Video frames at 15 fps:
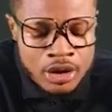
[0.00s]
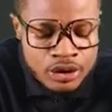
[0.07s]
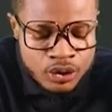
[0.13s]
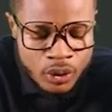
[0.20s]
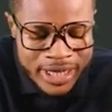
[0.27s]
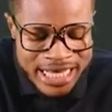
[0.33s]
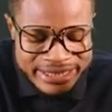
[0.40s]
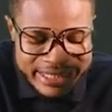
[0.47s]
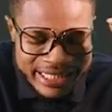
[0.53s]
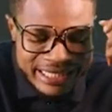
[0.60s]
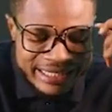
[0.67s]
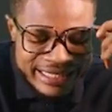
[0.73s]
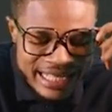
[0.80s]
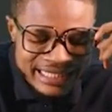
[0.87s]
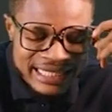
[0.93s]
You can see
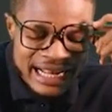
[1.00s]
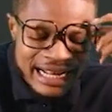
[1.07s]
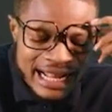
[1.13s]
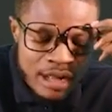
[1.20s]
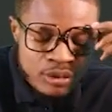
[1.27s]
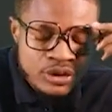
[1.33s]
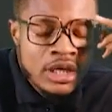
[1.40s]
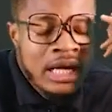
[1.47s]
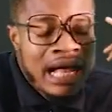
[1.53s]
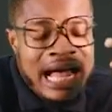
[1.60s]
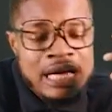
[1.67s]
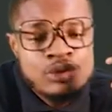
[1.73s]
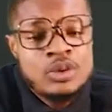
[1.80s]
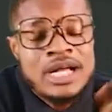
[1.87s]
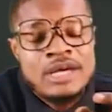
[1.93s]
create account
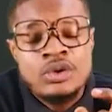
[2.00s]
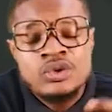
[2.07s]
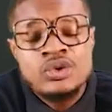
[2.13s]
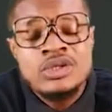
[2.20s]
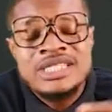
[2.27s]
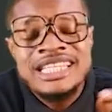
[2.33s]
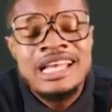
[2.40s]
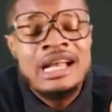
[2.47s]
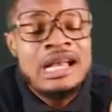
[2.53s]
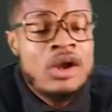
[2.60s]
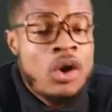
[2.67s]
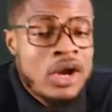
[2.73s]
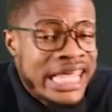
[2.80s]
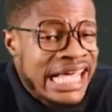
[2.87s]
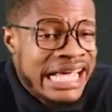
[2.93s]
and you can also see
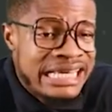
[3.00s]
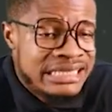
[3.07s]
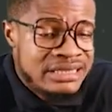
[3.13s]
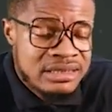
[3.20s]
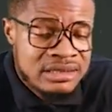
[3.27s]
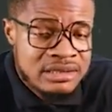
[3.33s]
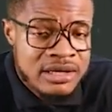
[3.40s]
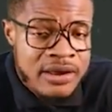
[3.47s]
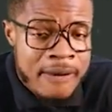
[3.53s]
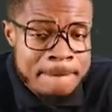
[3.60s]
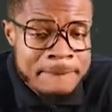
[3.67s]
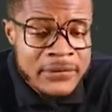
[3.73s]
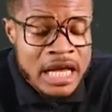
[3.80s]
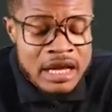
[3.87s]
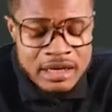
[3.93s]
login.
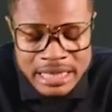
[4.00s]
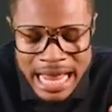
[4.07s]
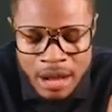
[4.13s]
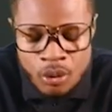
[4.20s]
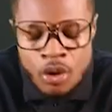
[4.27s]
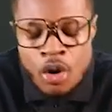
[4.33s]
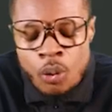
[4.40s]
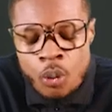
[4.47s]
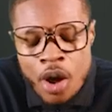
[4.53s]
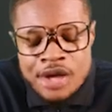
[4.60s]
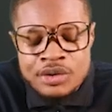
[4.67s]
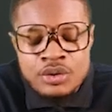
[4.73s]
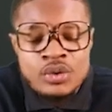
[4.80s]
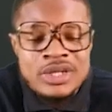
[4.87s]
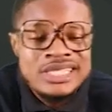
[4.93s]
Now, what
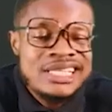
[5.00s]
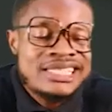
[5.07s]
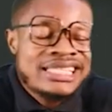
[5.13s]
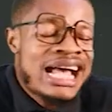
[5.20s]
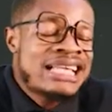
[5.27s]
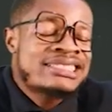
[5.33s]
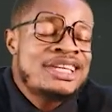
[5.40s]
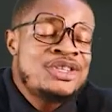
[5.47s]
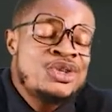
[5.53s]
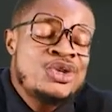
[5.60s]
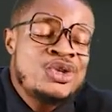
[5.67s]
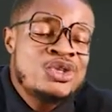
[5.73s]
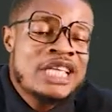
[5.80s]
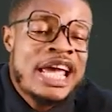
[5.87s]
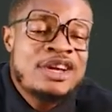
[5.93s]
you do is this. As a new
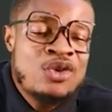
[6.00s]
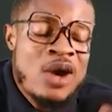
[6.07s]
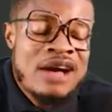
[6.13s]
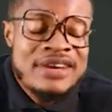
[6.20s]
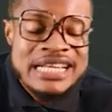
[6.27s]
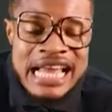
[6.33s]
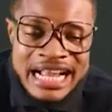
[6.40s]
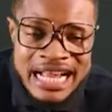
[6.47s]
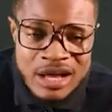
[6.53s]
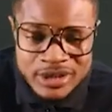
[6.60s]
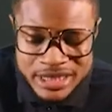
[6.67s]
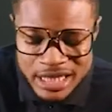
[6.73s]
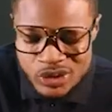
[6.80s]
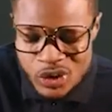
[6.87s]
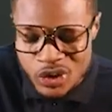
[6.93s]
user, you don't have an
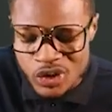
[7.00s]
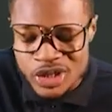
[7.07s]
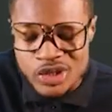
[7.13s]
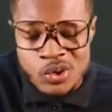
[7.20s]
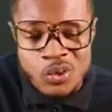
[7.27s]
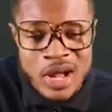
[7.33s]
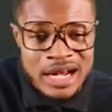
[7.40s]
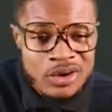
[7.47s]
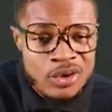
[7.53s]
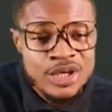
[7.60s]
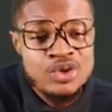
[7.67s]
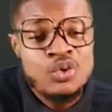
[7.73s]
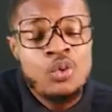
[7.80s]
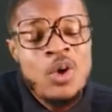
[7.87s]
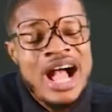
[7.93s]
account yet, so you don't need to go and log
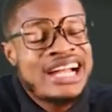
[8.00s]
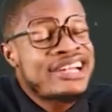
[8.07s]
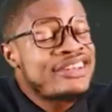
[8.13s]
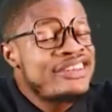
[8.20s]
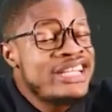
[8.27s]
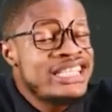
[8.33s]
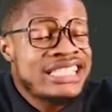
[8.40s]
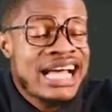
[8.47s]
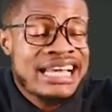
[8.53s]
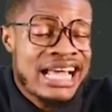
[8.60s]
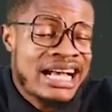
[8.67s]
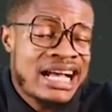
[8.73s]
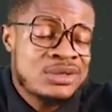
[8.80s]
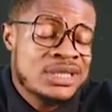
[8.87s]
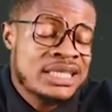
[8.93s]
in. You go and create an
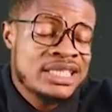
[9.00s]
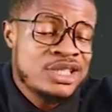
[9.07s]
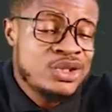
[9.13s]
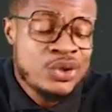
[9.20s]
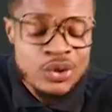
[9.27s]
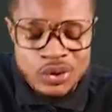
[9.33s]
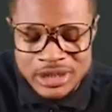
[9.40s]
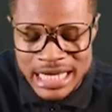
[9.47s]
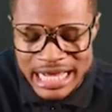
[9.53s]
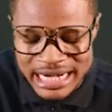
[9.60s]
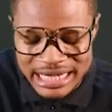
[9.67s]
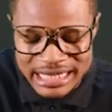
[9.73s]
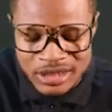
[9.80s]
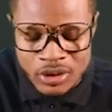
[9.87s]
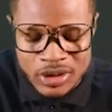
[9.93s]
account as a new user.
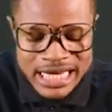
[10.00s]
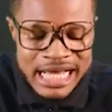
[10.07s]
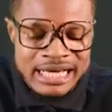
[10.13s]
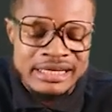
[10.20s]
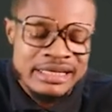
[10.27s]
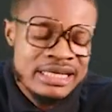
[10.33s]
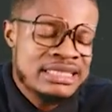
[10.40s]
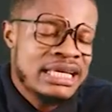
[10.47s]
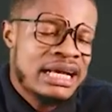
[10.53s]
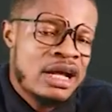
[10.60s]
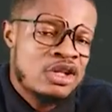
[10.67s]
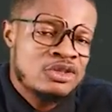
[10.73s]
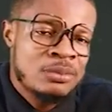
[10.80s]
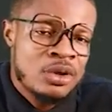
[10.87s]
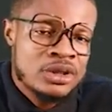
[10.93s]
Click on that create
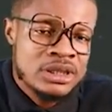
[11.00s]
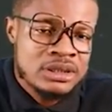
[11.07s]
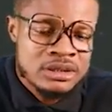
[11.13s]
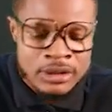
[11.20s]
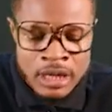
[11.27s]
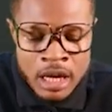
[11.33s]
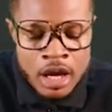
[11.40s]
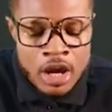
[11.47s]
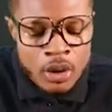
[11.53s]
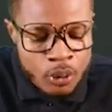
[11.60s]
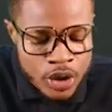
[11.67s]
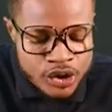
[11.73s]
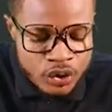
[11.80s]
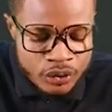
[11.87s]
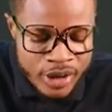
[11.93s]
account button.
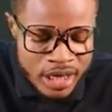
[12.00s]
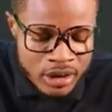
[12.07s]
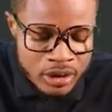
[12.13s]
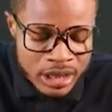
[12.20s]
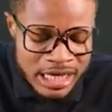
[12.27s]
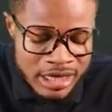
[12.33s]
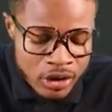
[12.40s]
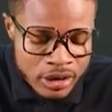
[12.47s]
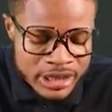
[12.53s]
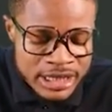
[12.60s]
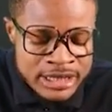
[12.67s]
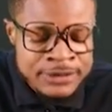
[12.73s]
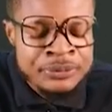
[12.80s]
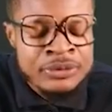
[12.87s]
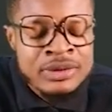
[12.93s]
Once you click on
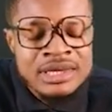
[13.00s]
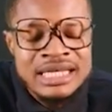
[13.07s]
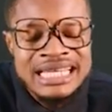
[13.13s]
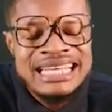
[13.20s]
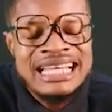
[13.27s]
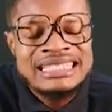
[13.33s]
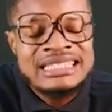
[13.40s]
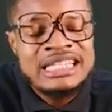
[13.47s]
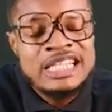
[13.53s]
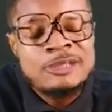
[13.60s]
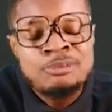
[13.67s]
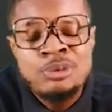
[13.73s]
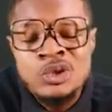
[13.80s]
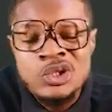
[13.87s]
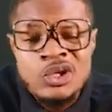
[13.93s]
it, the next thing is
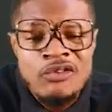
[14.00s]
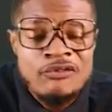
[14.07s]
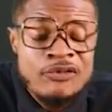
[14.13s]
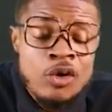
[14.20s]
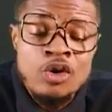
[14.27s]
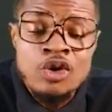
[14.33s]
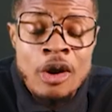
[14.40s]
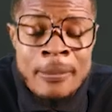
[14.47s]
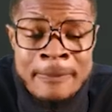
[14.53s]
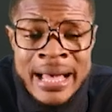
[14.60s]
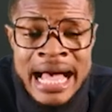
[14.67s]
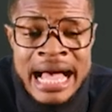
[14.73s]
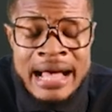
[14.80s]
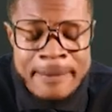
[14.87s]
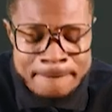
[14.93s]
put your phone
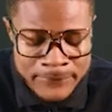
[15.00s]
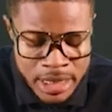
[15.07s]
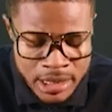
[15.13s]
number.